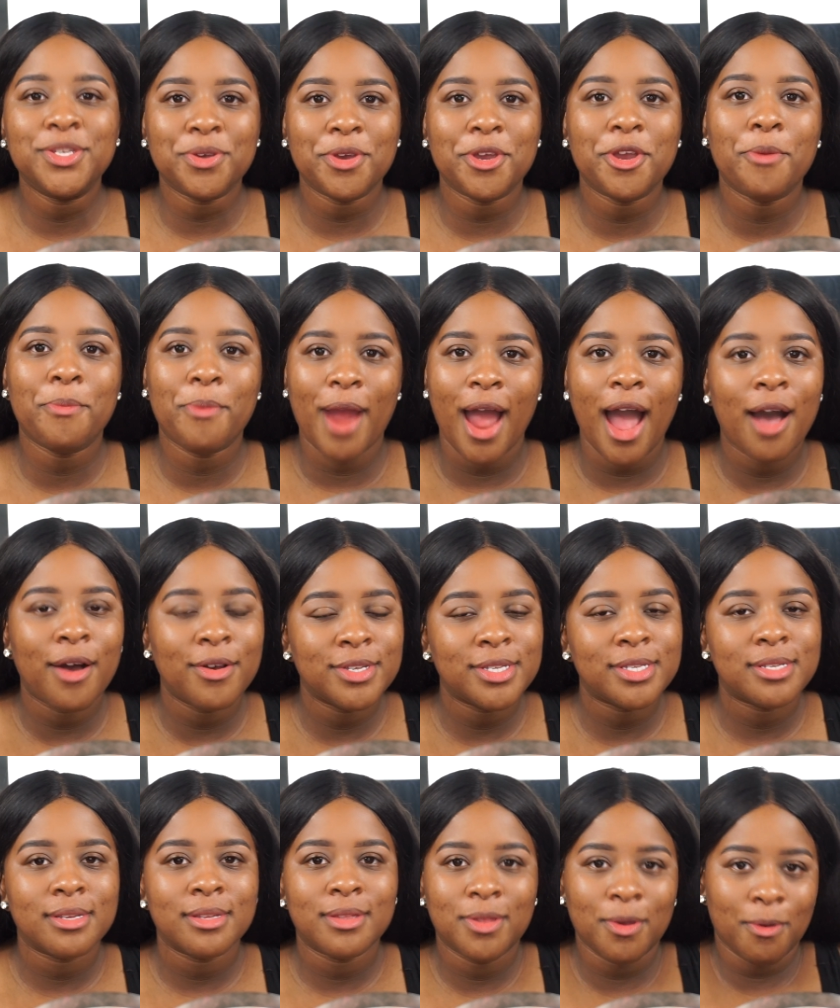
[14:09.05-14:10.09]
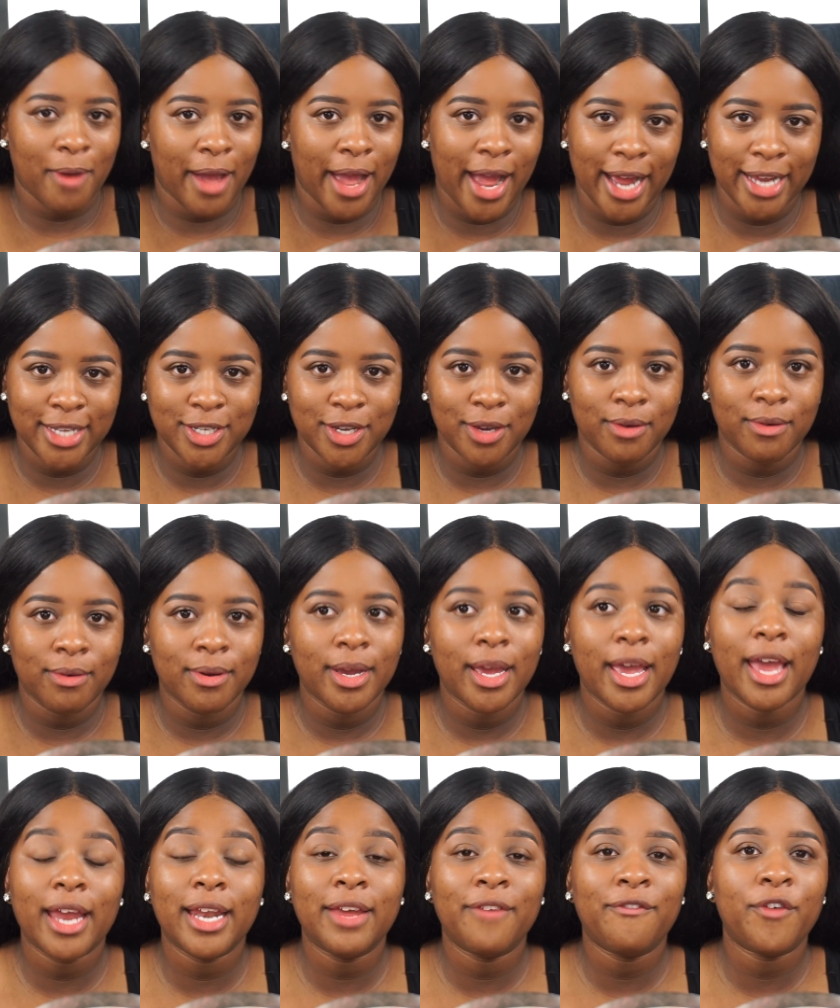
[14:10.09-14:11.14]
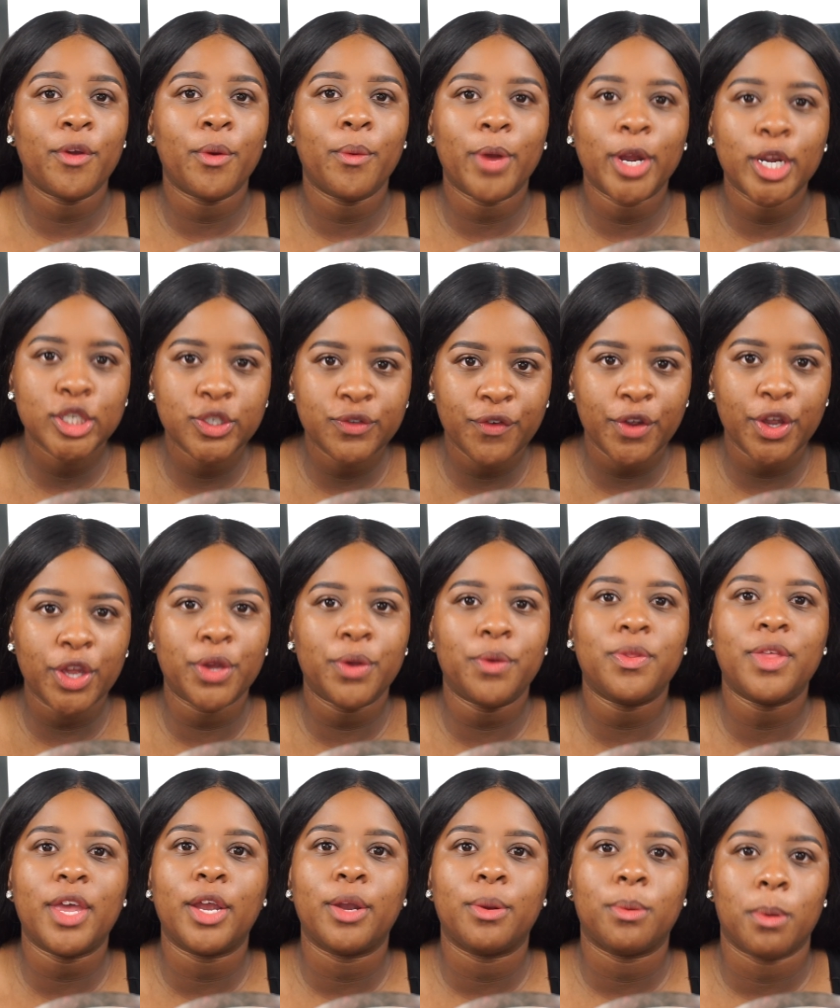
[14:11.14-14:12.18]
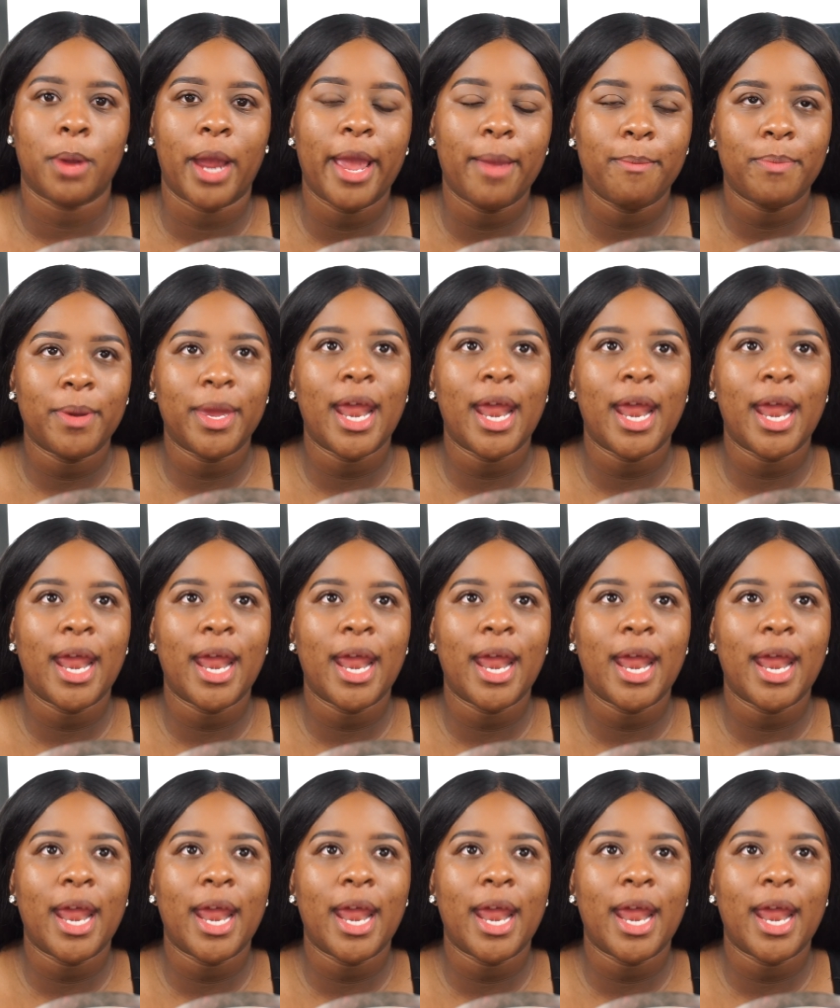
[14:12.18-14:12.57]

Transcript: your brows the way I do. And if it works for you, then great.